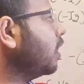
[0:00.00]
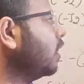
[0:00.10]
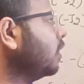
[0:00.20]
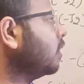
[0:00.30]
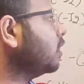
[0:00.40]

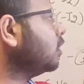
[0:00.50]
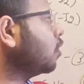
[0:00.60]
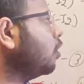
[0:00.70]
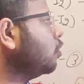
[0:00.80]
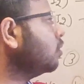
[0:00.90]
current is
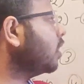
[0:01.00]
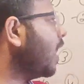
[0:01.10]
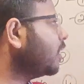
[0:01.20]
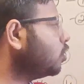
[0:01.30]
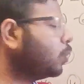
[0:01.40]
equal to the
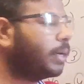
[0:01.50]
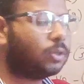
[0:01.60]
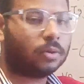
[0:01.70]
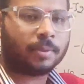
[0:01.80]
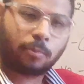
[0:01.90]

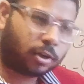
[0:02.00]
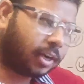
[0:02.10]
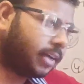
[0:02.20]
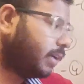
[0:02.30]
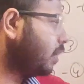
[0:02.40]
H22 input
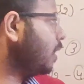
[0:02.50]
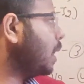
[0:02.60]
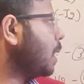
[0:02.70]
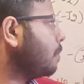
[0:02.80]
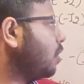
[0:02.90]
current
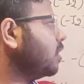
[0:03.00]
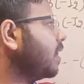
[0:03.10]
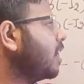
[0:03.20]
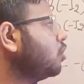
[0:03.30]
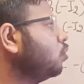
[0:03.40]
plus
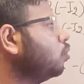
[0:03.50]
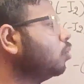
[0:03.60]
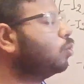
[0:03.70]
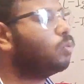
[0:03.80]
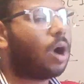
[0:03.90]

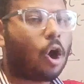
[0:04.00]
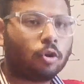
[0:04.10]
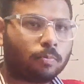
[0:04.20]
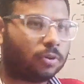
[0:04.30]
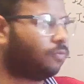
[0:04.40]
H22
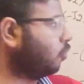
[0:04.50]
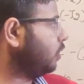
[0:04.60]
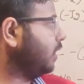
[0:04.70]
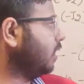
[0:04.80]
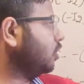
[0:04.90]
output
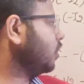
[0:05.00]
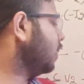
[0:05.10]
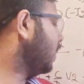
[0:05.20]
voltage.